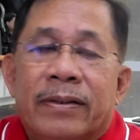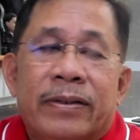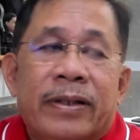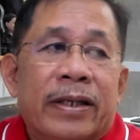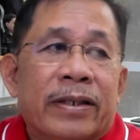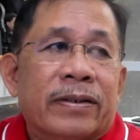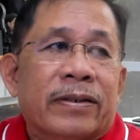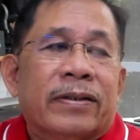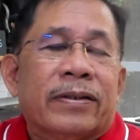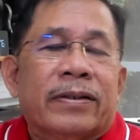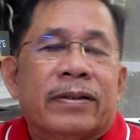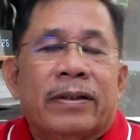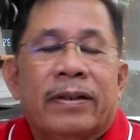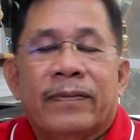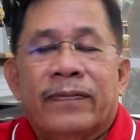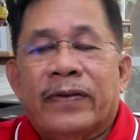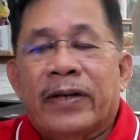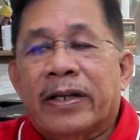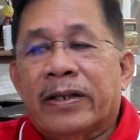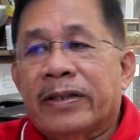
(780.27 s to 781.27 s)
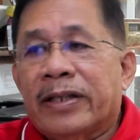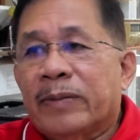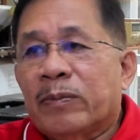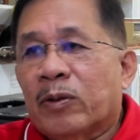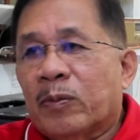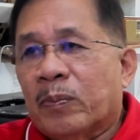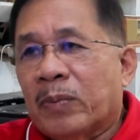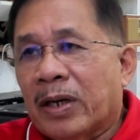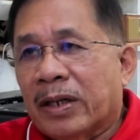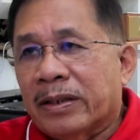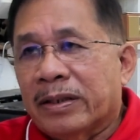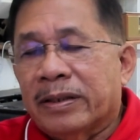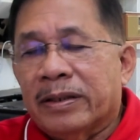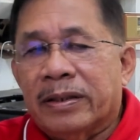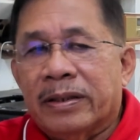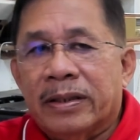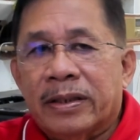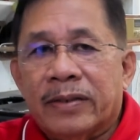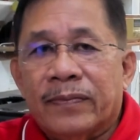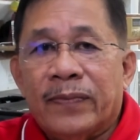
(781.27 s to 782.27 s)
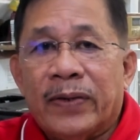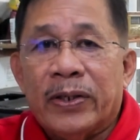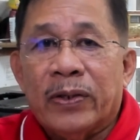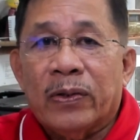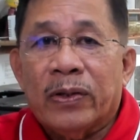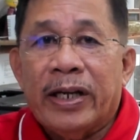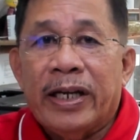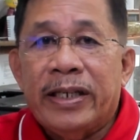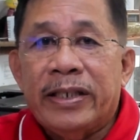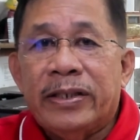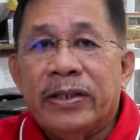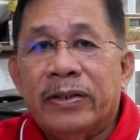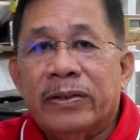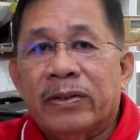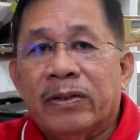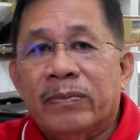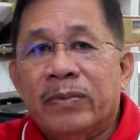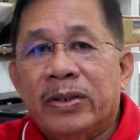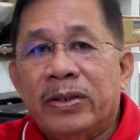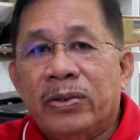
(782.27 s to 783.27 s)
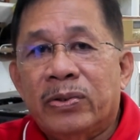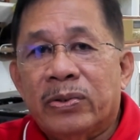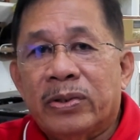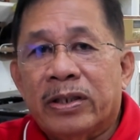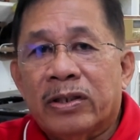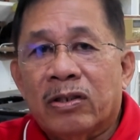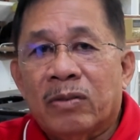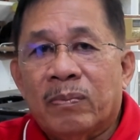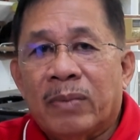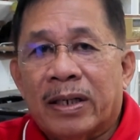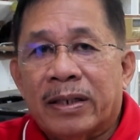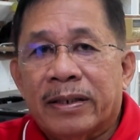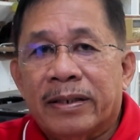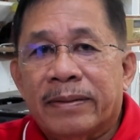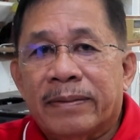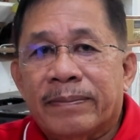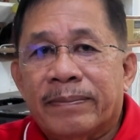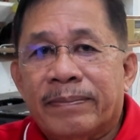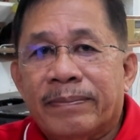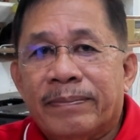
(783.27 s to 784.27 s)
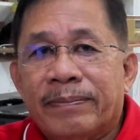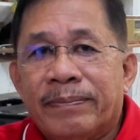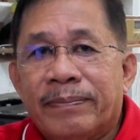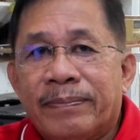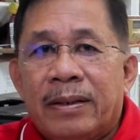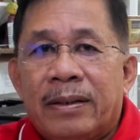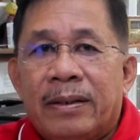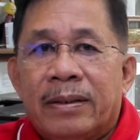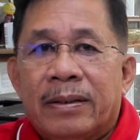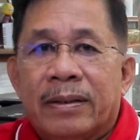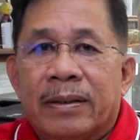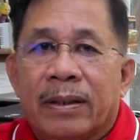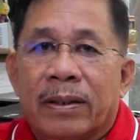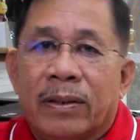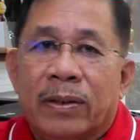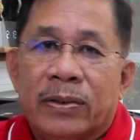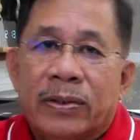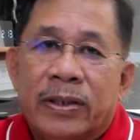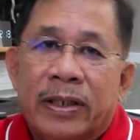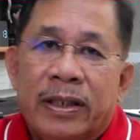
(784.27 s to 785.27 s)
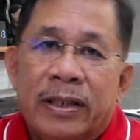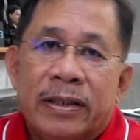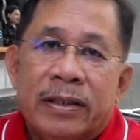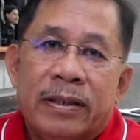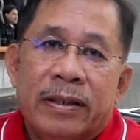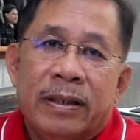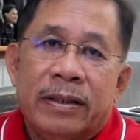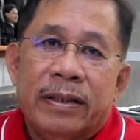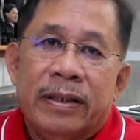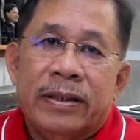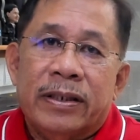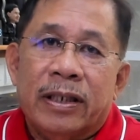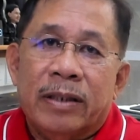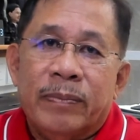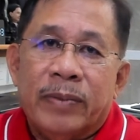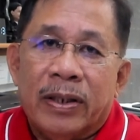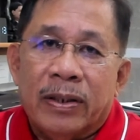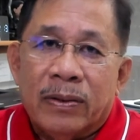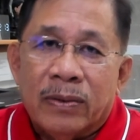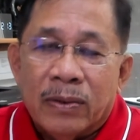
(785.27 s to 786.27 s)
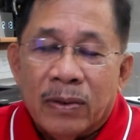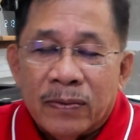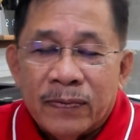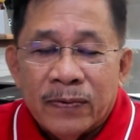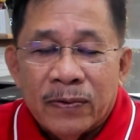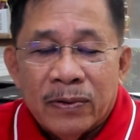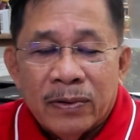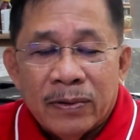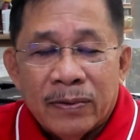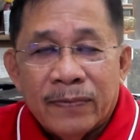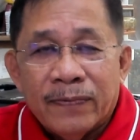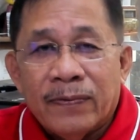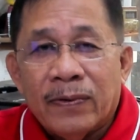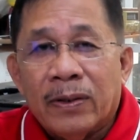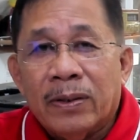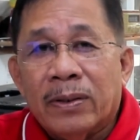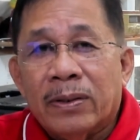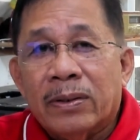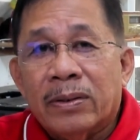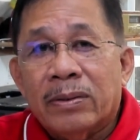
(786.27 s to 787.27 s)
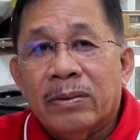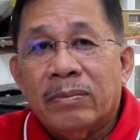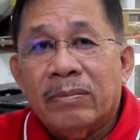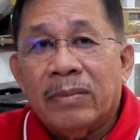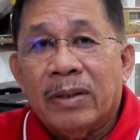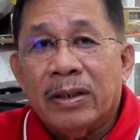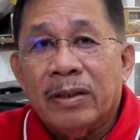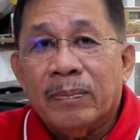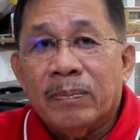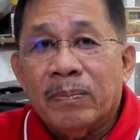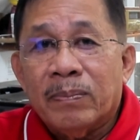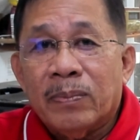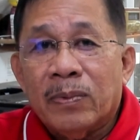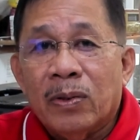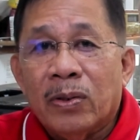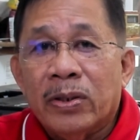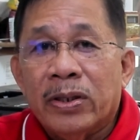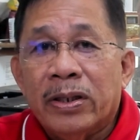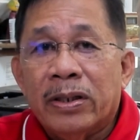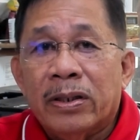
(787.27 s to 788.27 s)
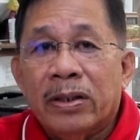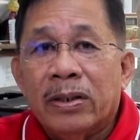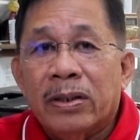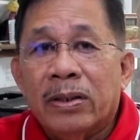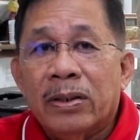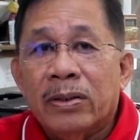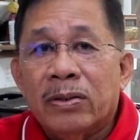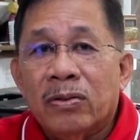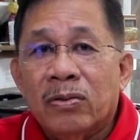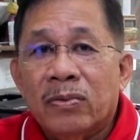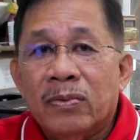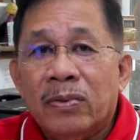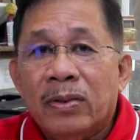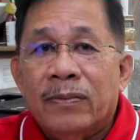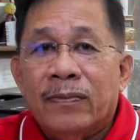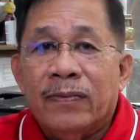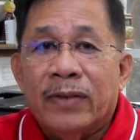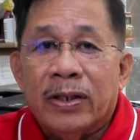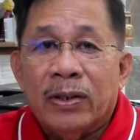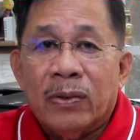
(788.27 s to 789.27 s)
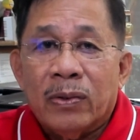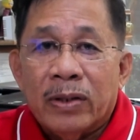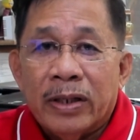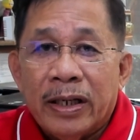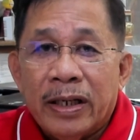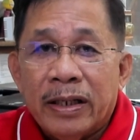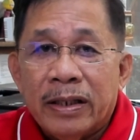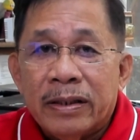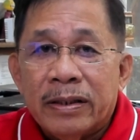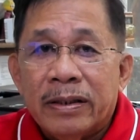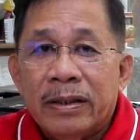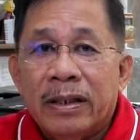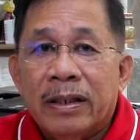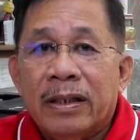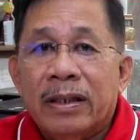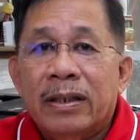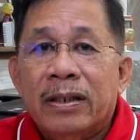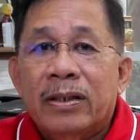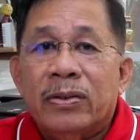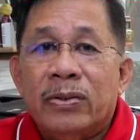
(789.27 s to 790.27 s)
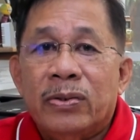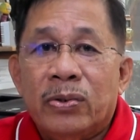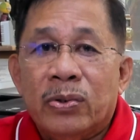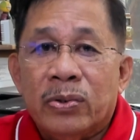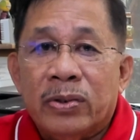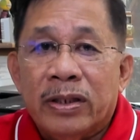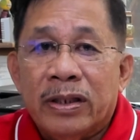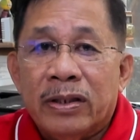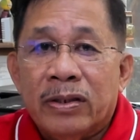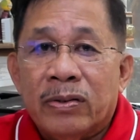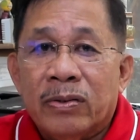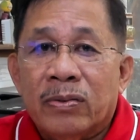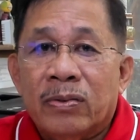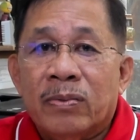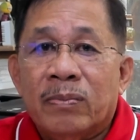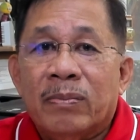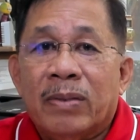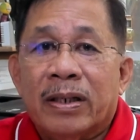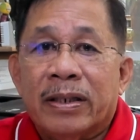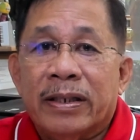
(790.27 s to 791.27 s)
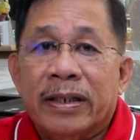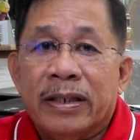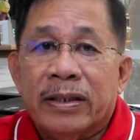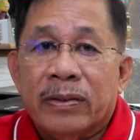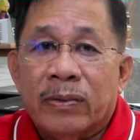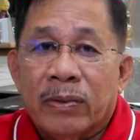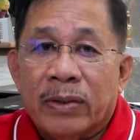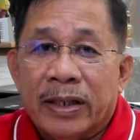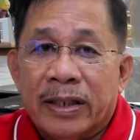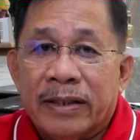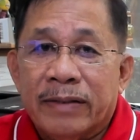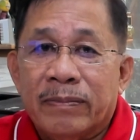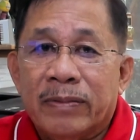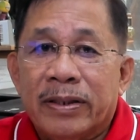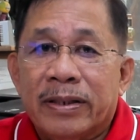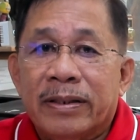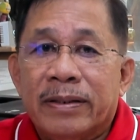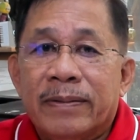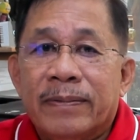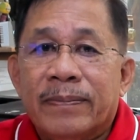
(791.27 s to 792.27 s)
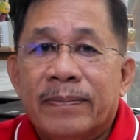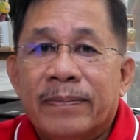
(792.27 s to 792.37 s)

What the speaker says: Next, unfair labor practice is violation of the duty to bargain. The law says that it shall be unlawful for an employer to violate the duty to bargain collectively.